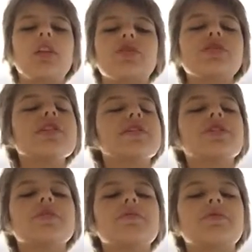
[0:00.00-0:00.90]
Should I think
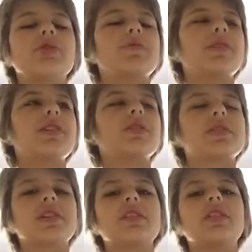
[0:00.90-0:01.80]
she should win the
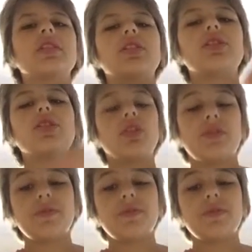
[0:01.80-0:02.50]
Oscar? No.